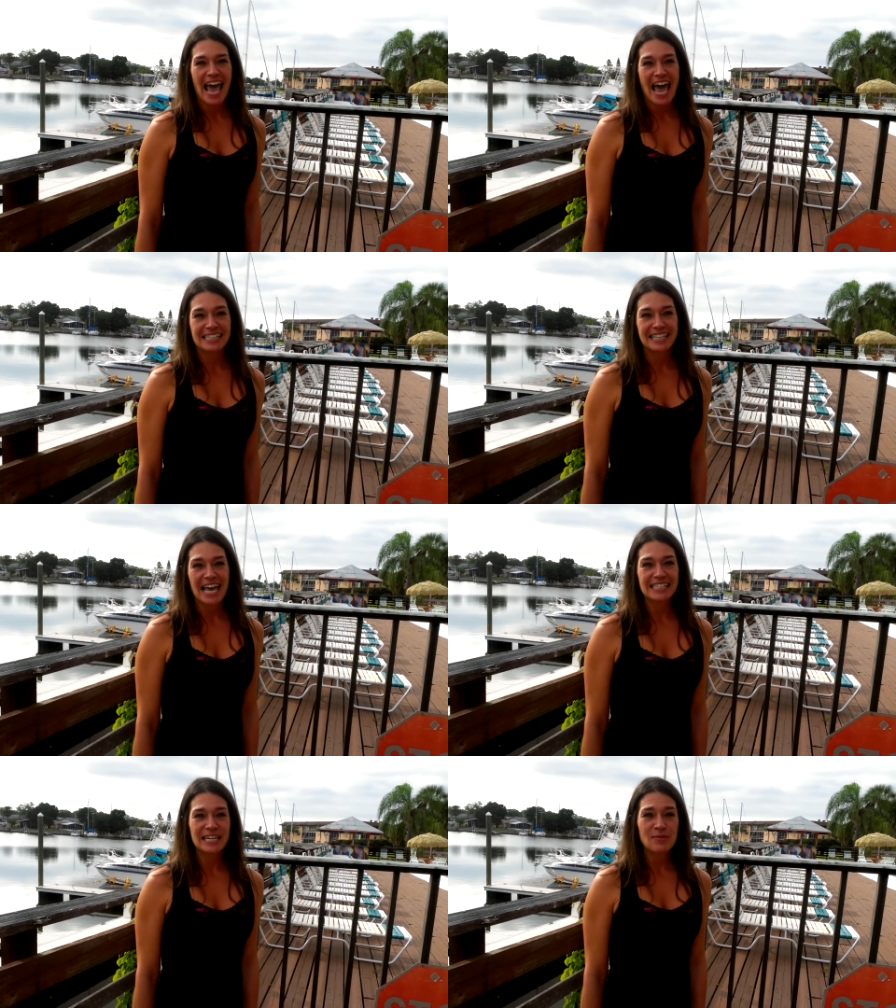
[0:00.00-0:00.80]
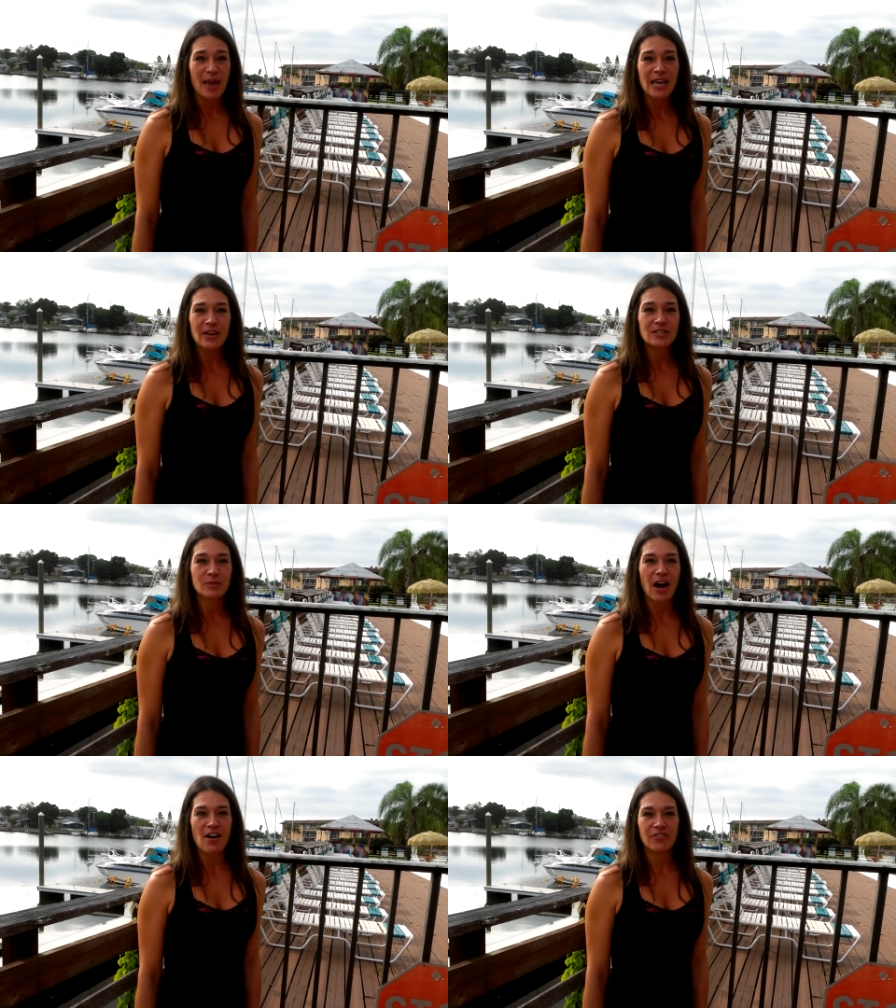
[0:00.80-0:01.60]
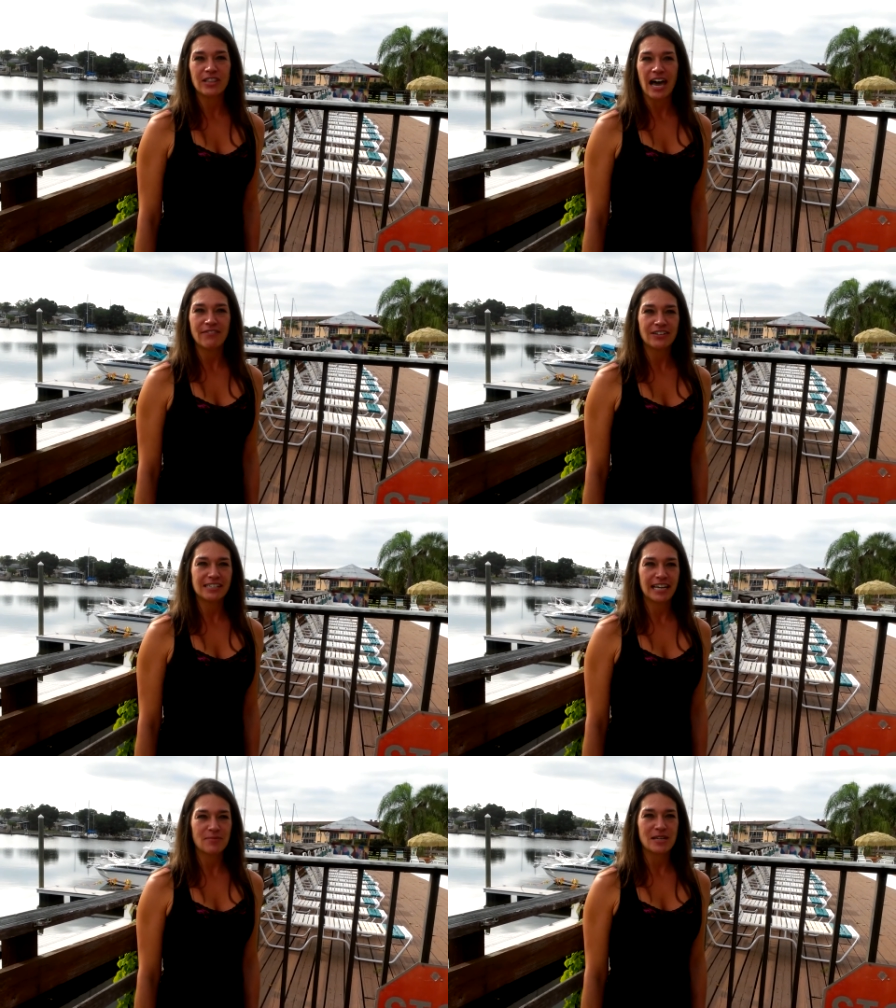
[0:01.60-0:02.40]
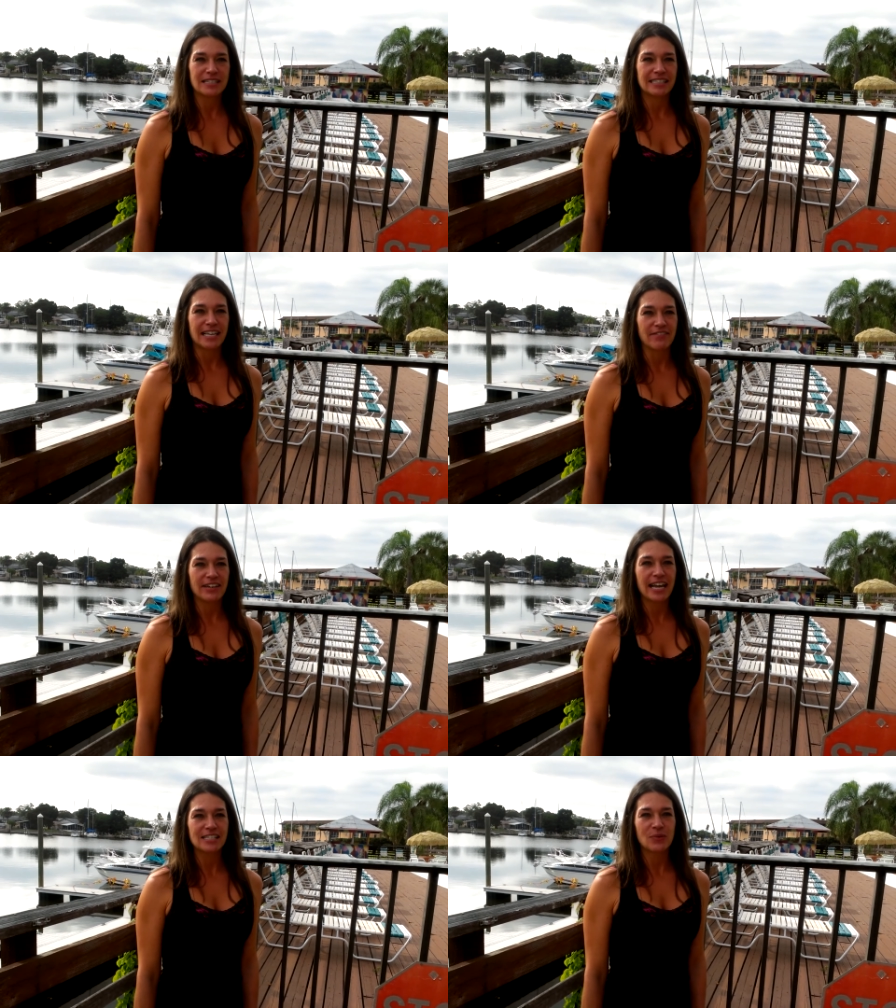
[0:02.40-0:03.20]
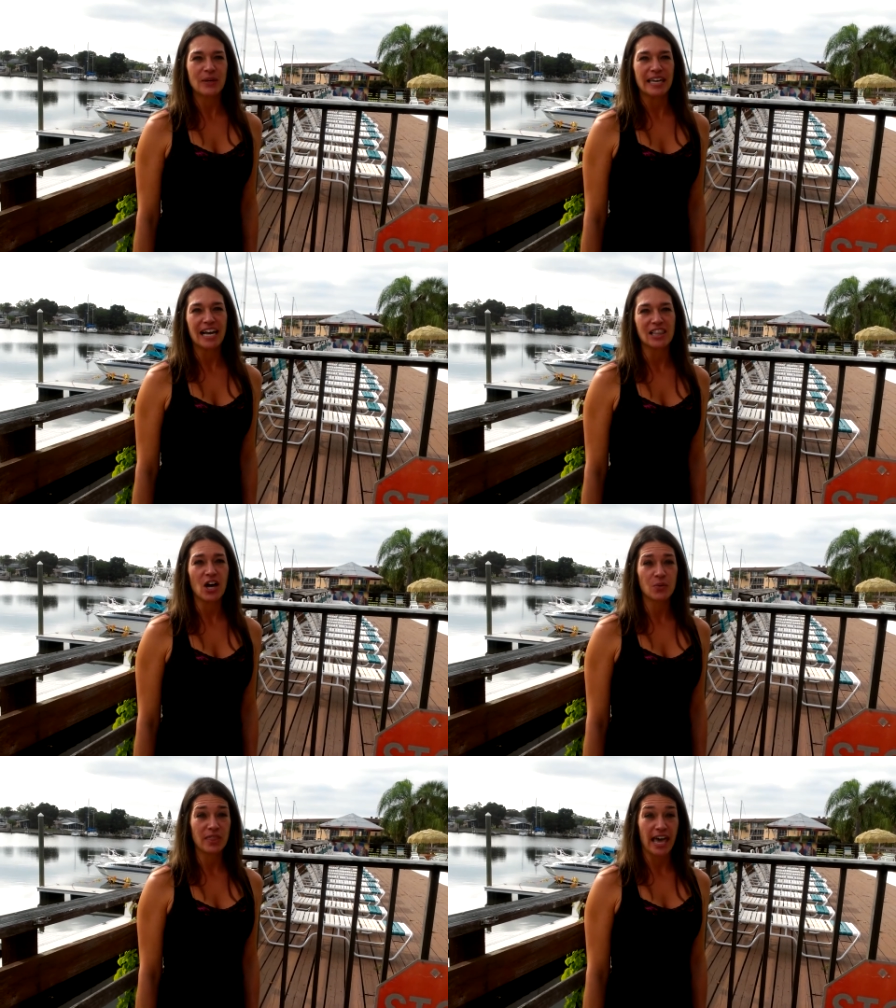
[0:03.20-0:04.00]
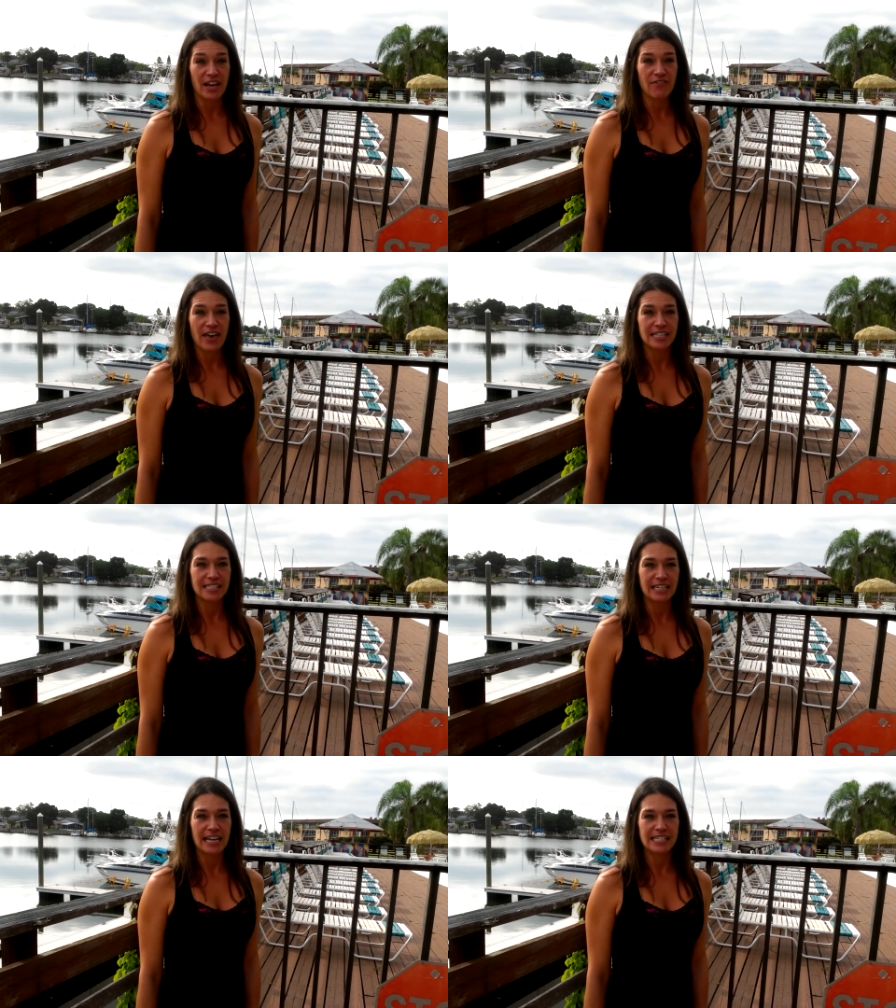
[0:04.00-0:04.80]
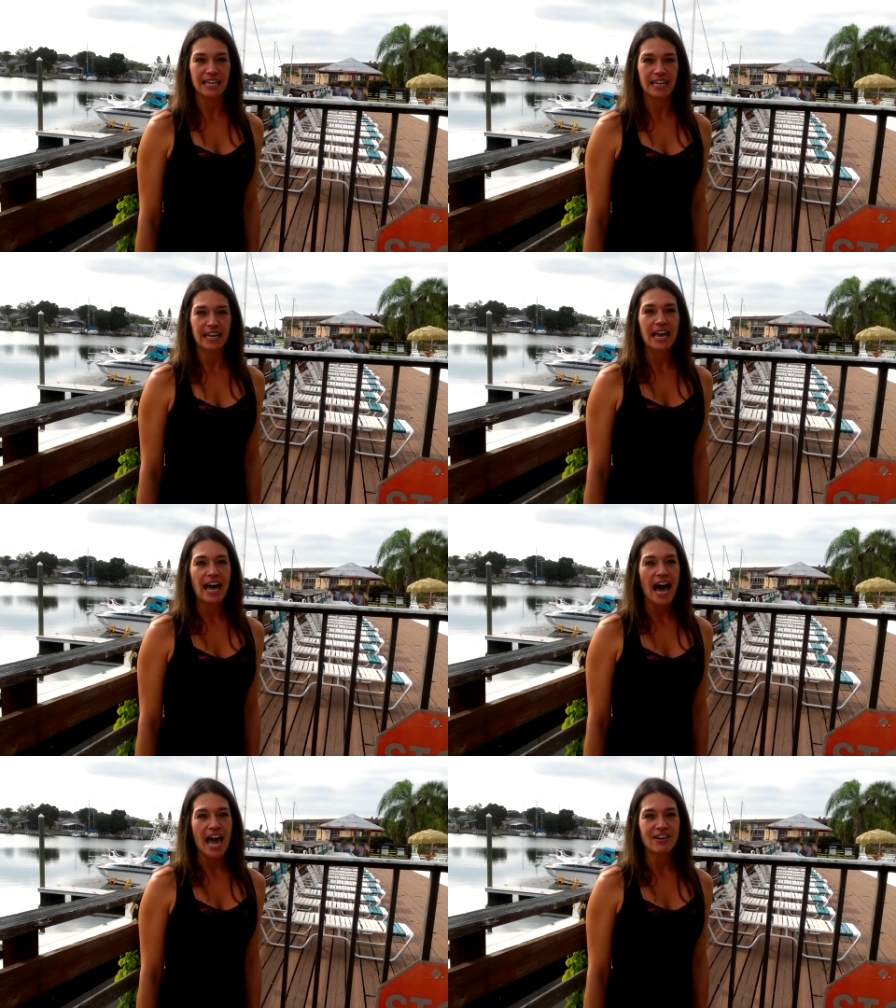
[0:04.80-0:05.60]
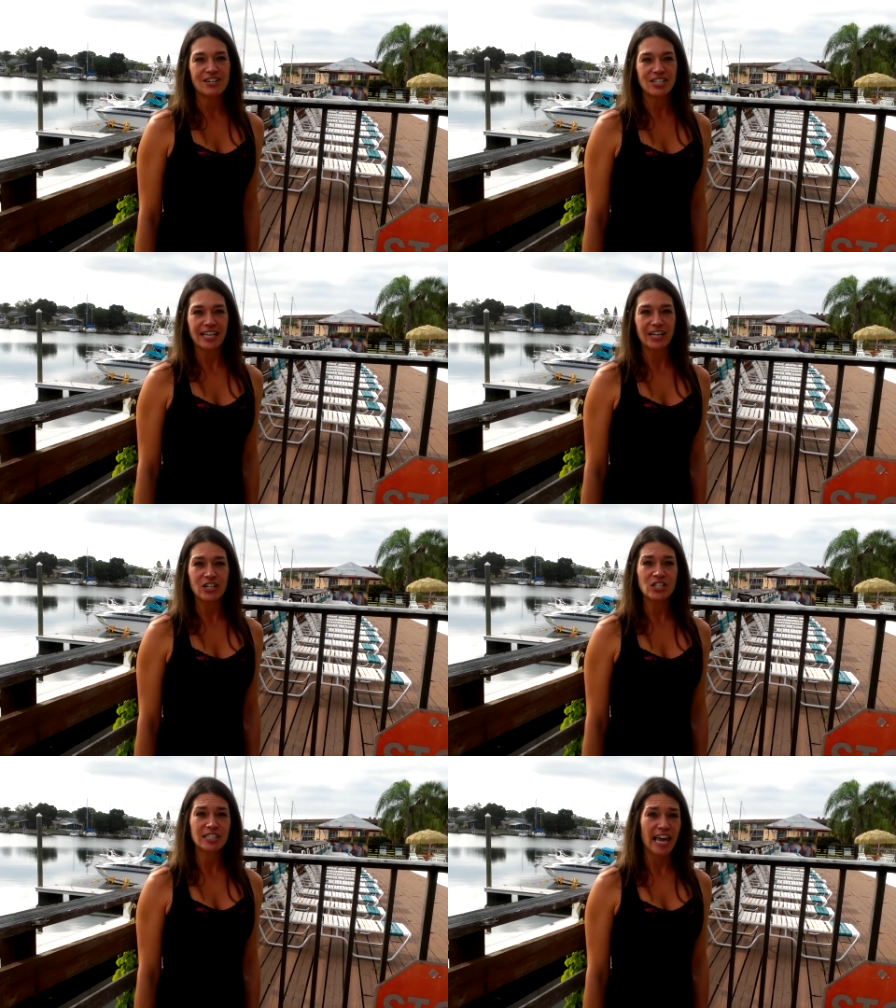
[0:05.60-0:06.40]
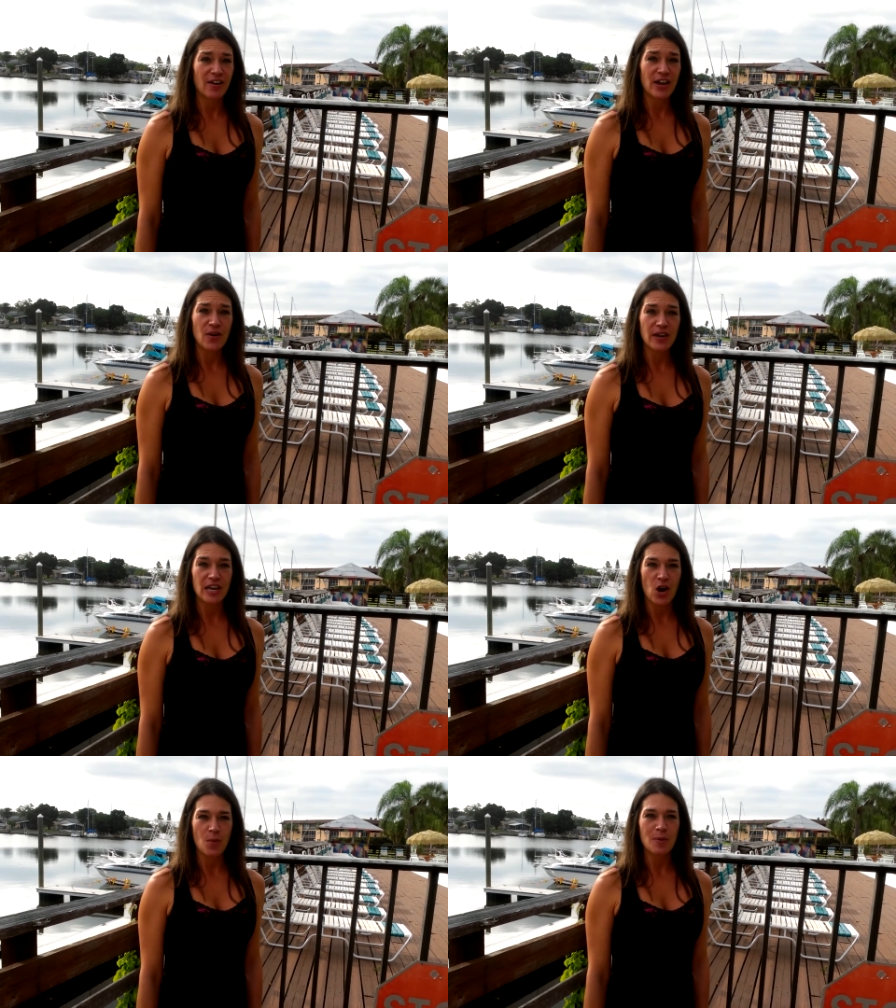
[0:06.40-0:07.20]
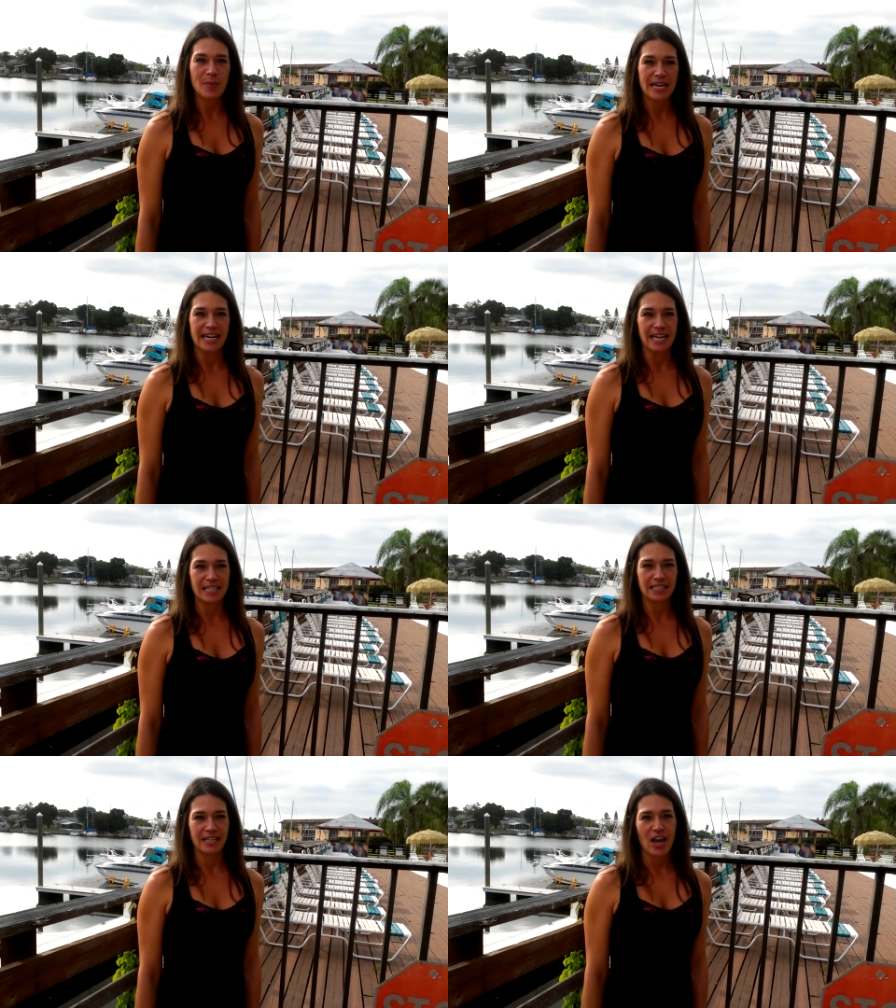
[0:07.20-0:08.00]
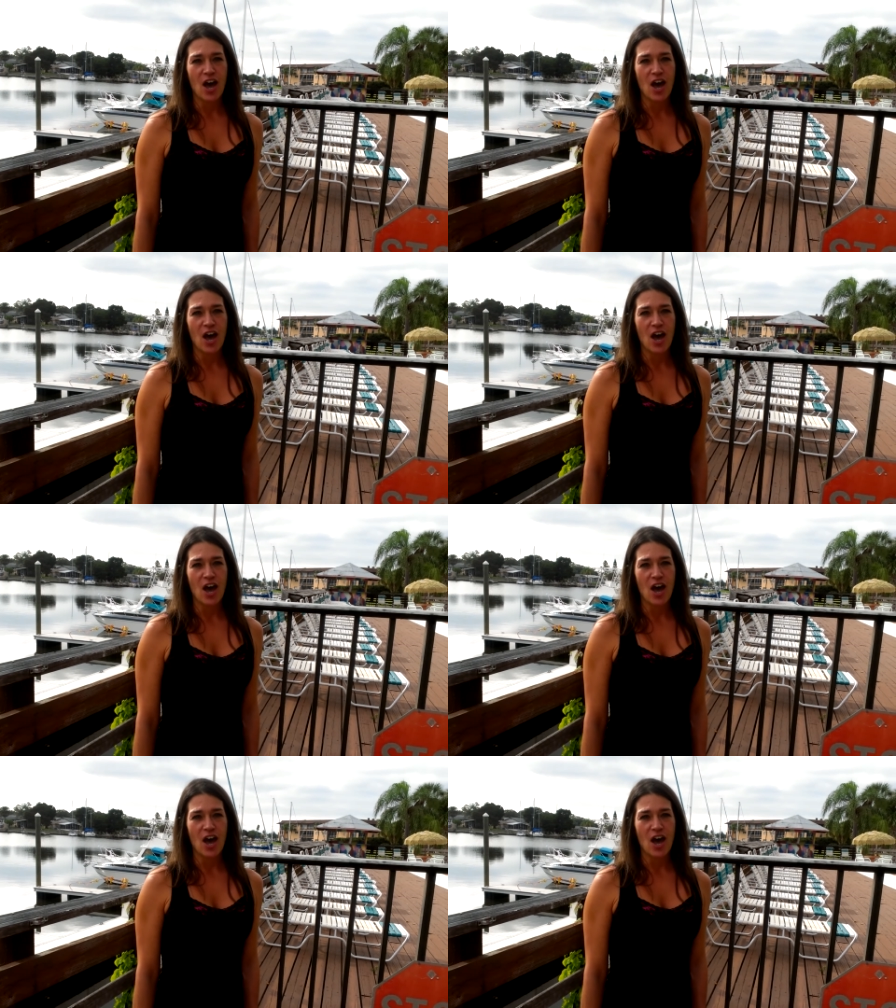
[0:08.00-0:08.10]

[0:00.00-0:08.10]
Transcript: At Sassy and Mangoes, we offer live entertainment seven nights a week, along with NFL Sunday Ticket, Irish singers, karaoke, and open mic nights.